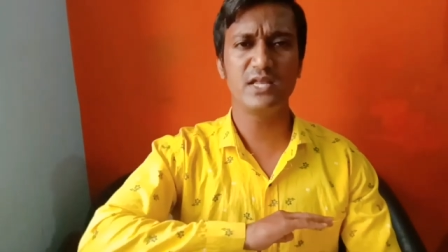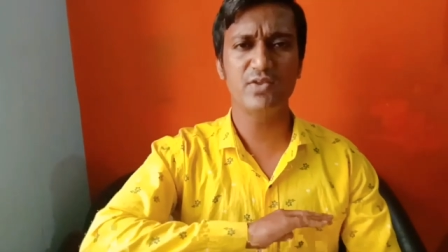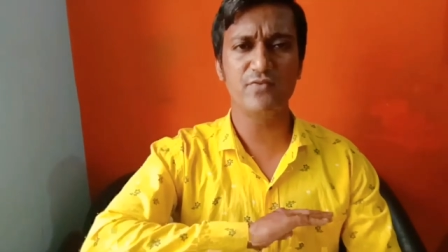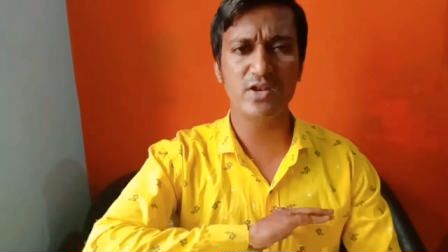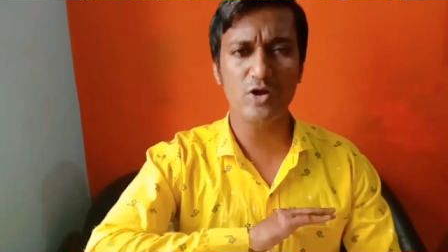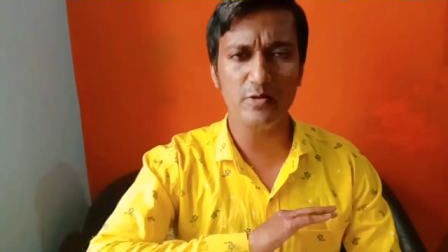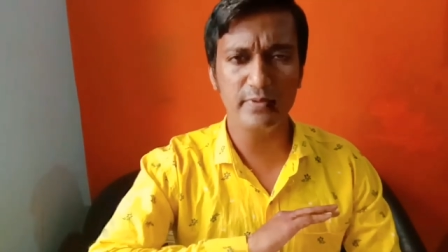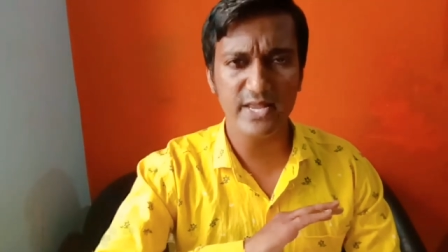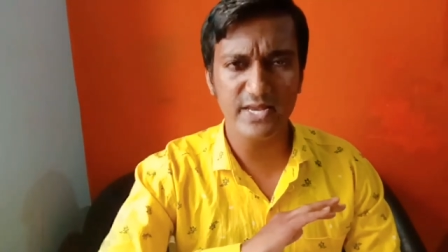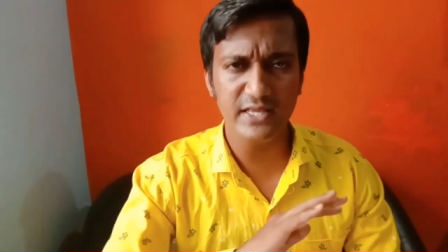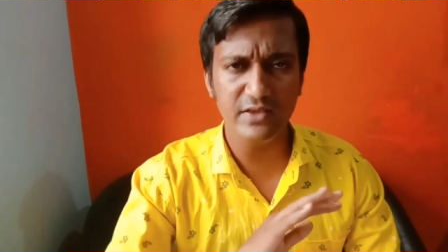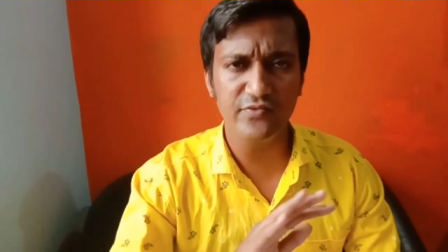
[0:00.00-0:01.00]
There will not be
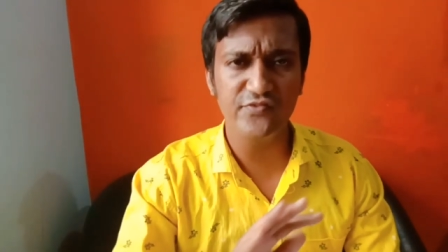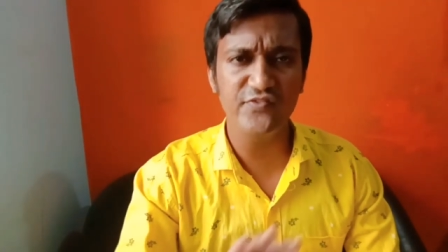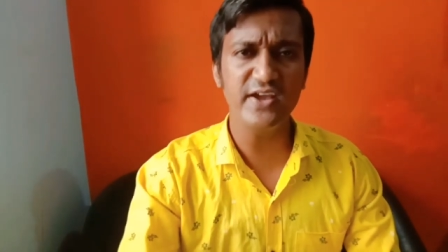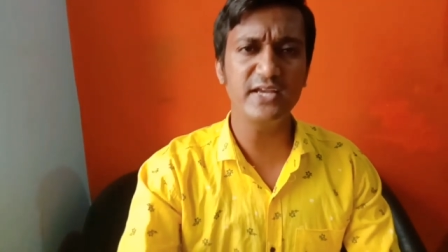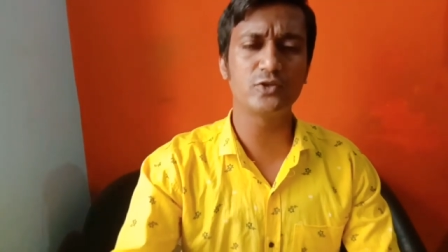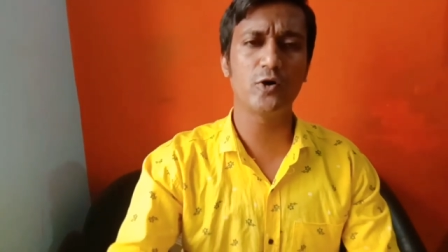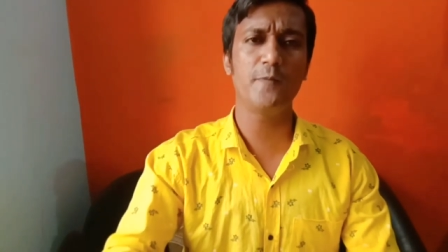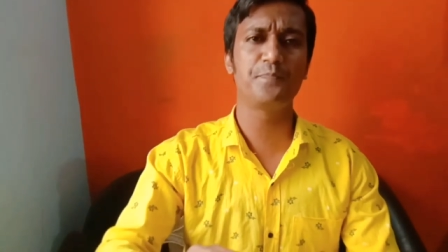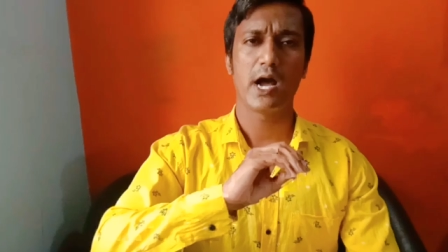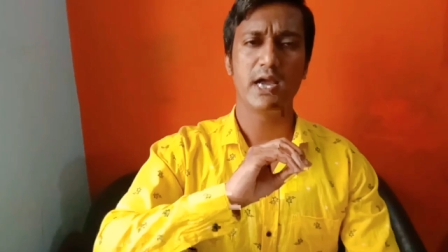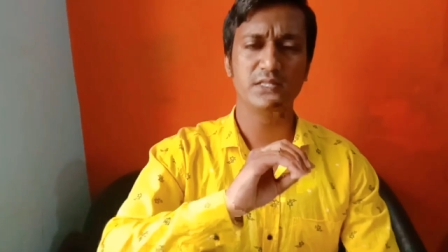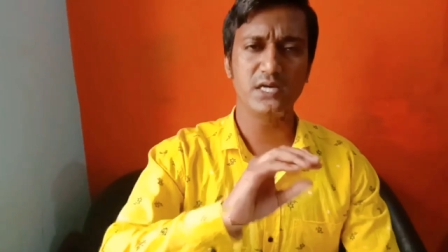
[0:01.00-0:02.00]
any effect of
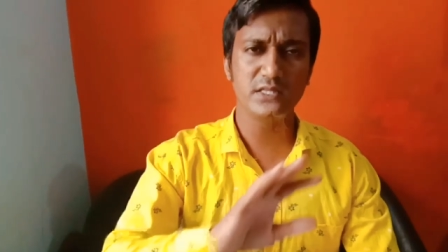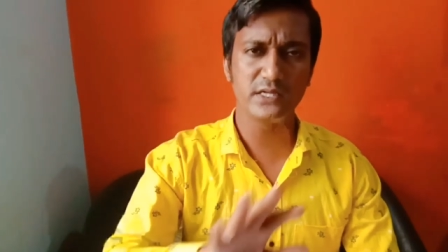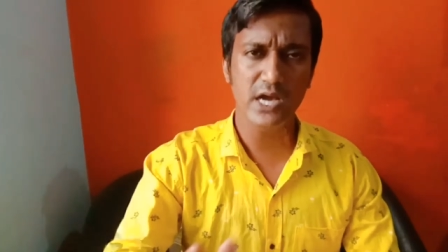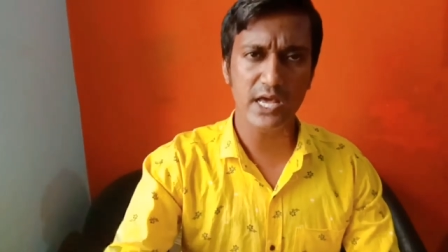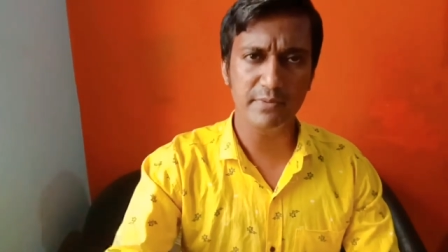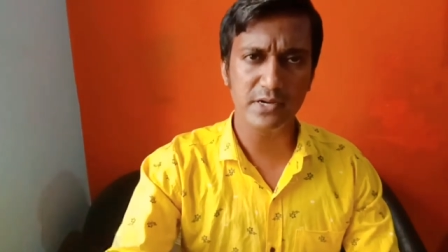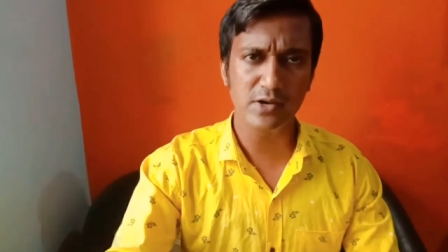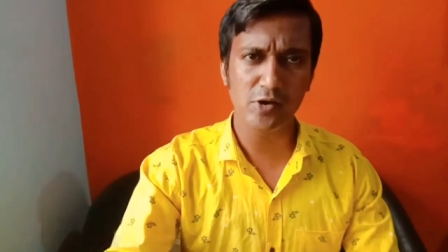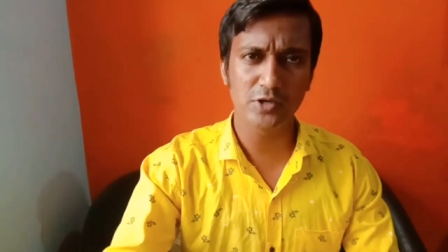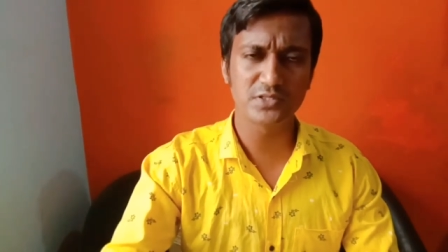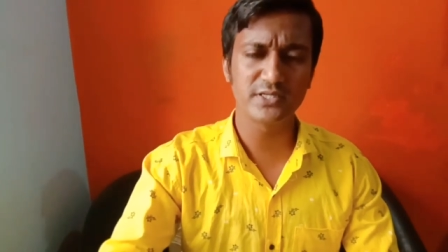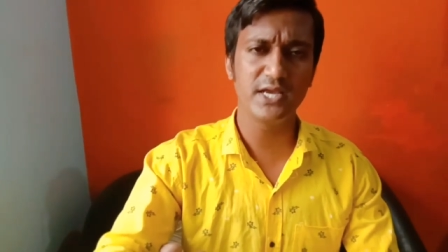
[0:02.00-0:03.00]
either the carbon
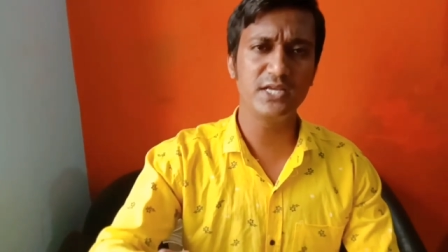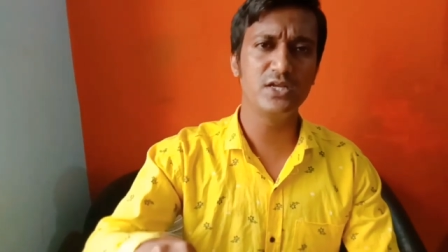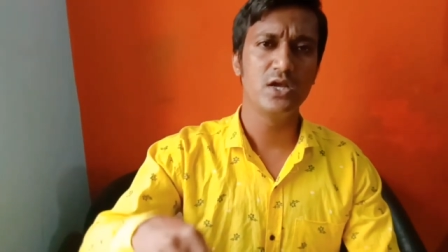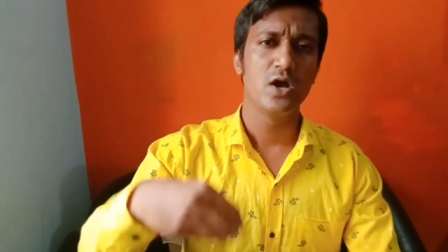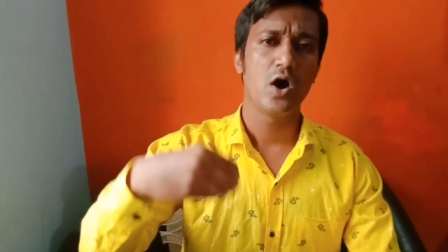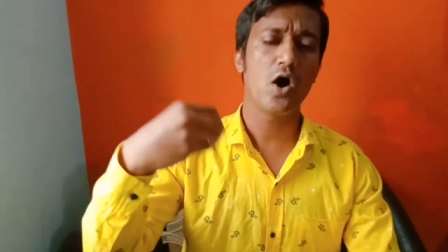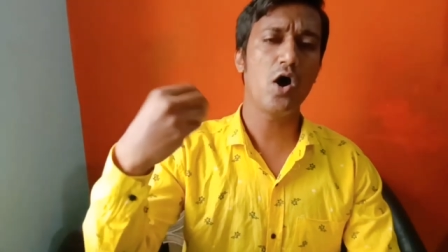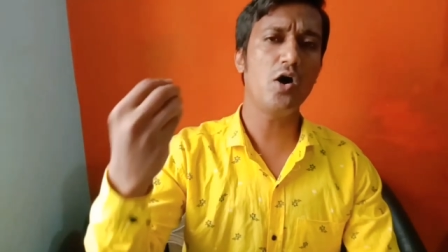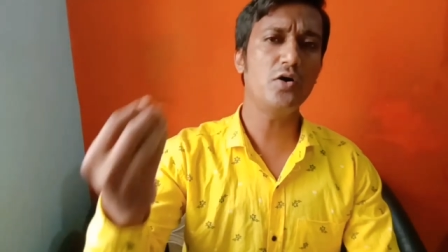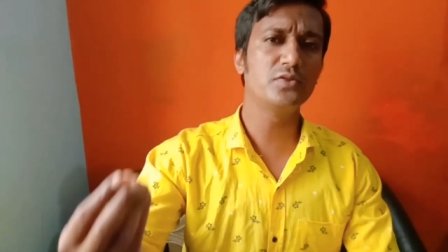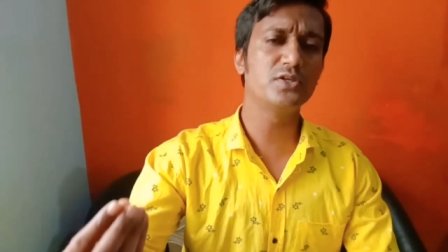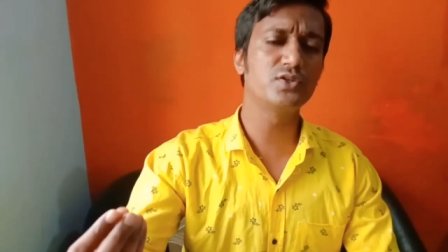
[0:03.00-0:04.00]
dioxide
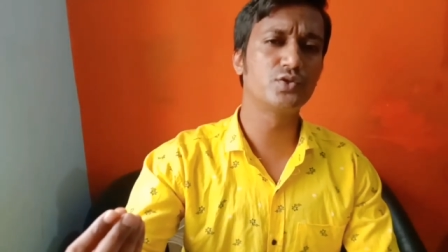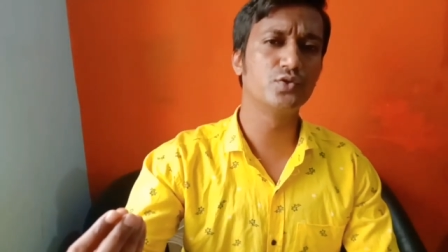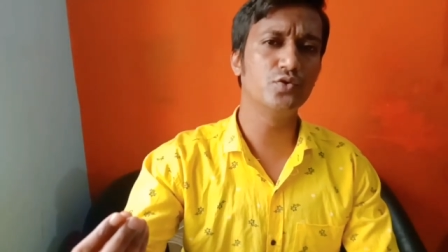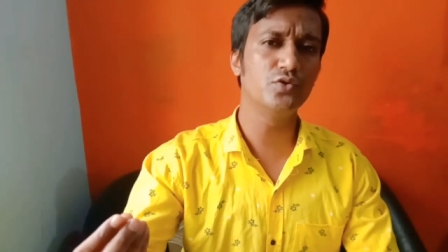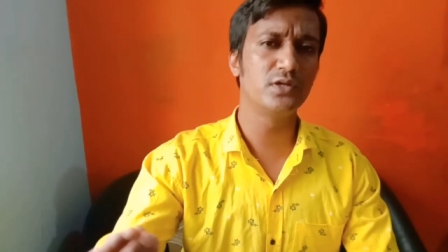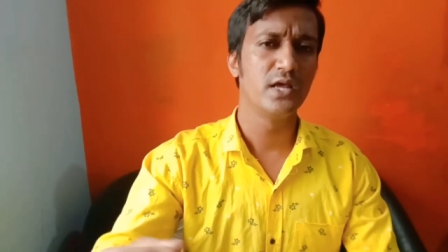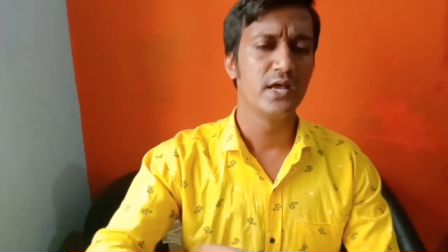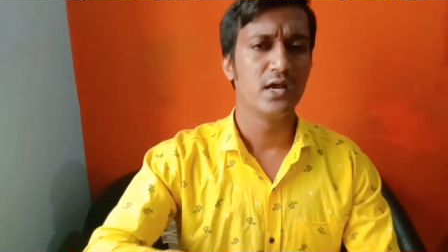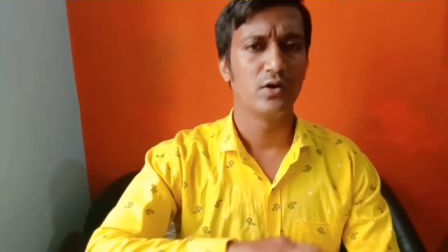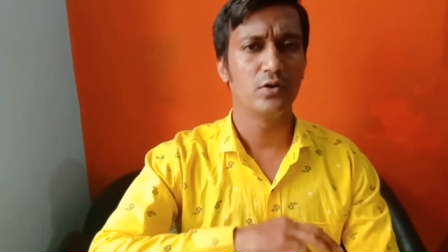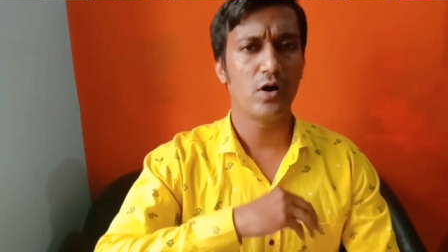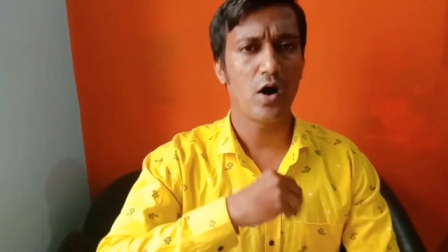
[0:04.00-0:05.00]
or the soot,
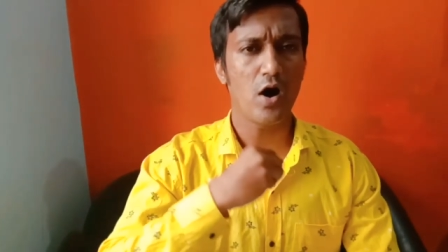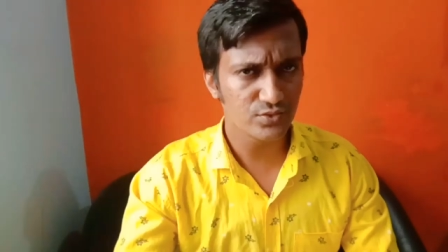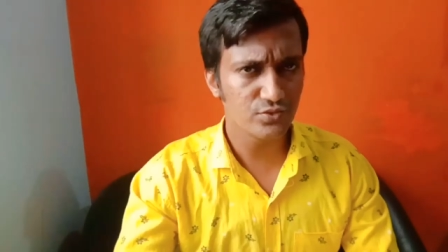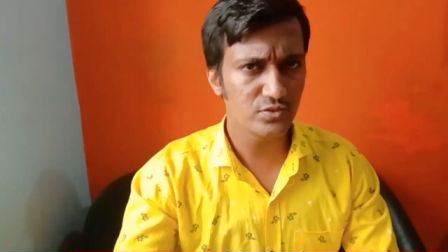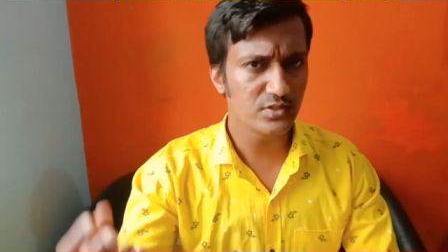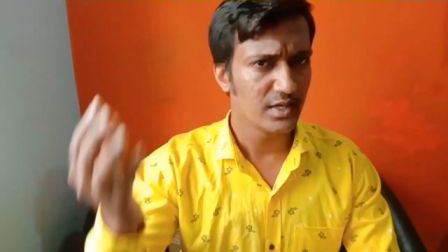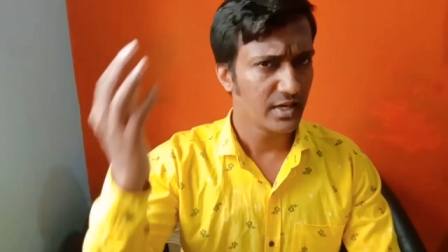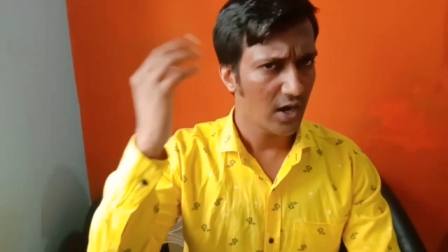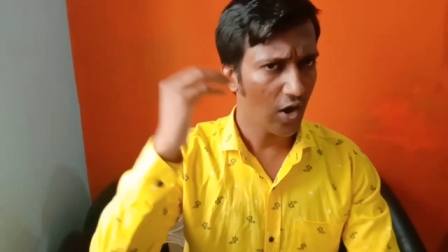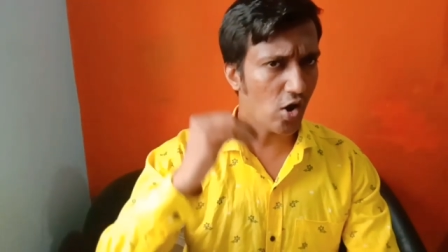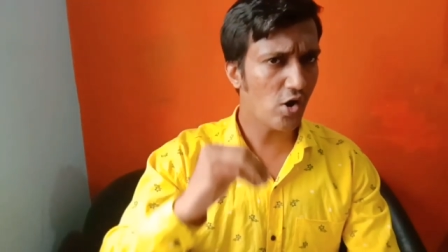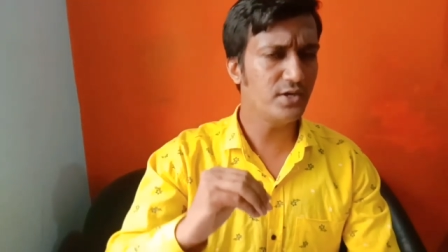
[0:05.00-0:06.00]
soot
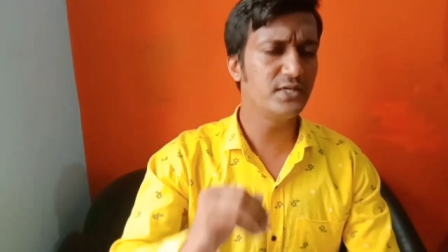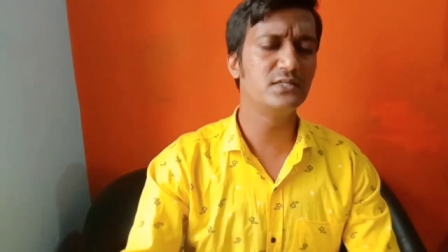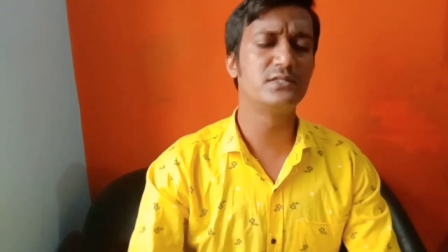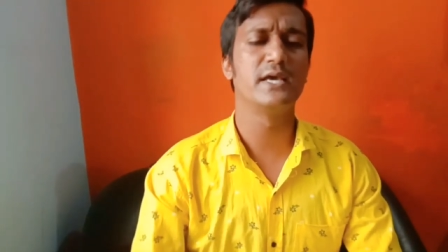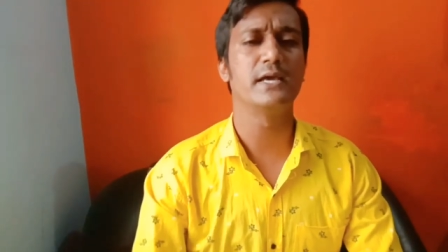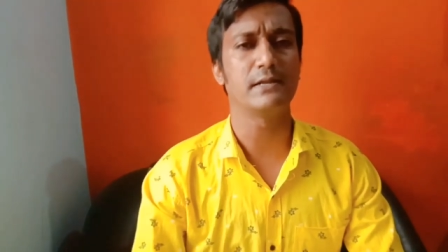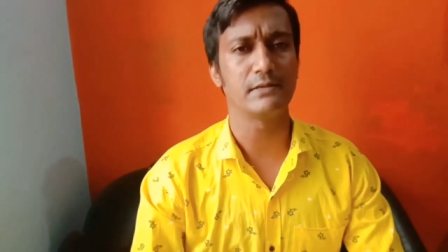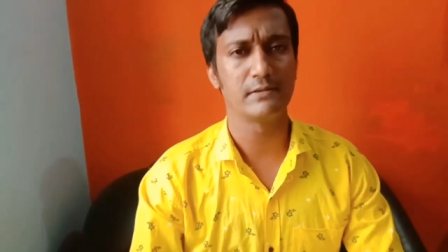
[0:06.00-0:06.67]
on his hair.